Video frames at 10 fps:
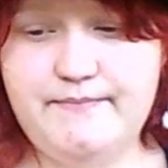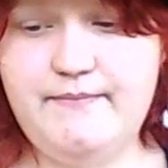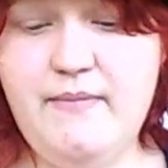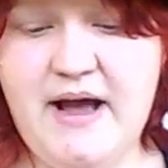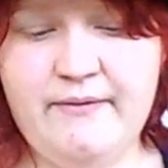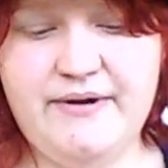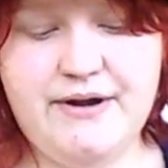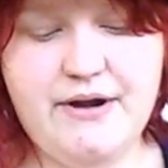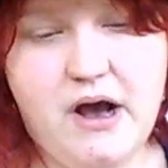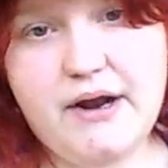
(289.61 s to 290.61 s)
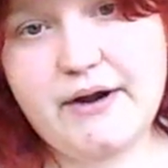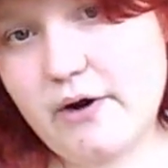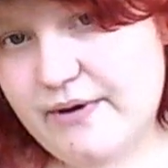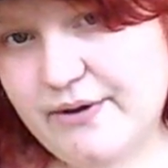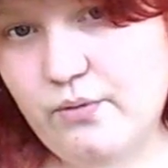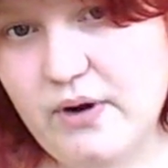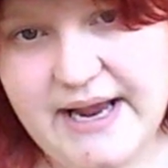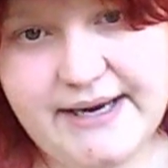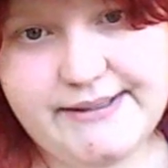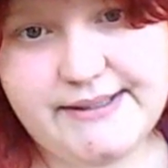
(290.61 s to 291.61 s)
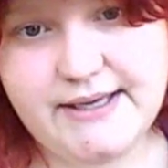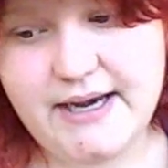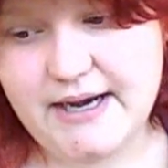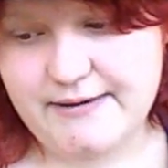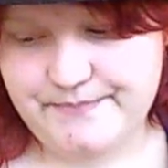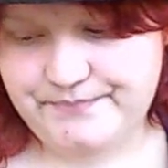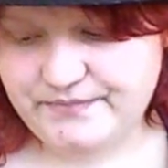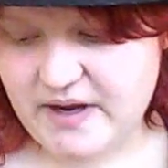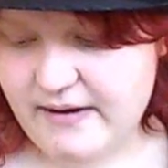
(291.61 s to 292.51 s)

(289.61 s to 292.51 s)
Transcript: I would not go with a white.